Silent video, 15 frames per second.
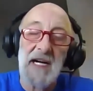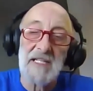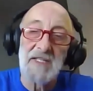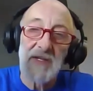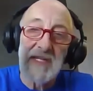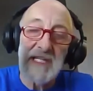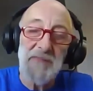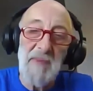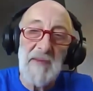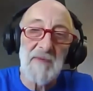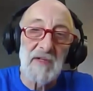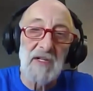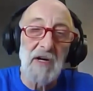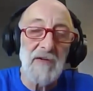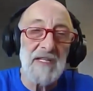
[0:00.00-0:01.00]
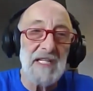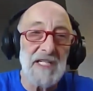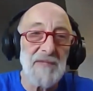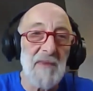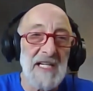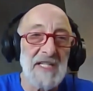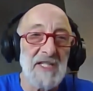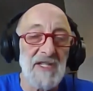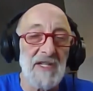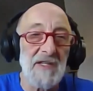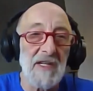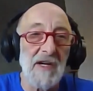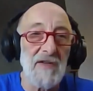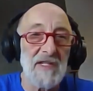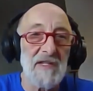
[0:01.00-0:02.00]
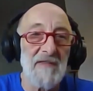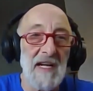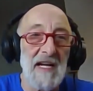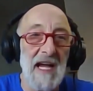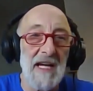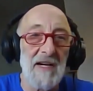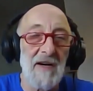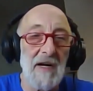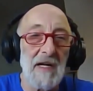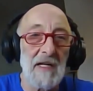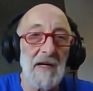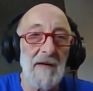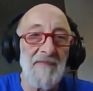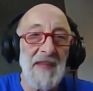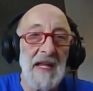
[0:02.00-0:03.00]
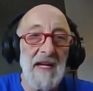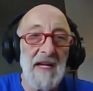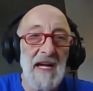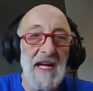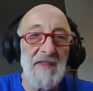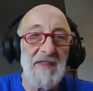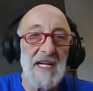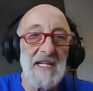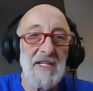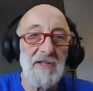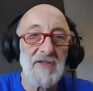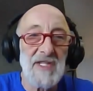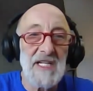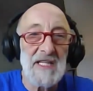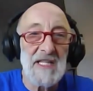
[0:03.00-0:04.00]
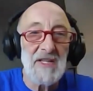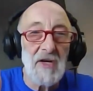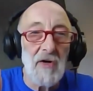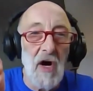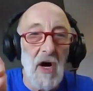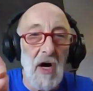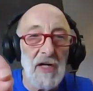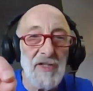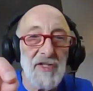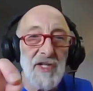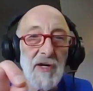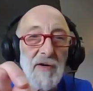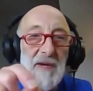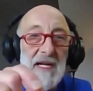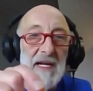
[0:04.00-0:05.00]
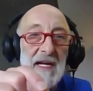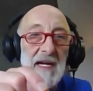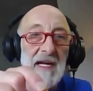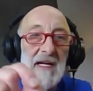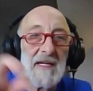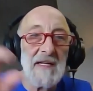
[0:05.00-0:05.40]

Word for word: And so these people go to these places on the coast of Antarctica, and then you'll see that they're also being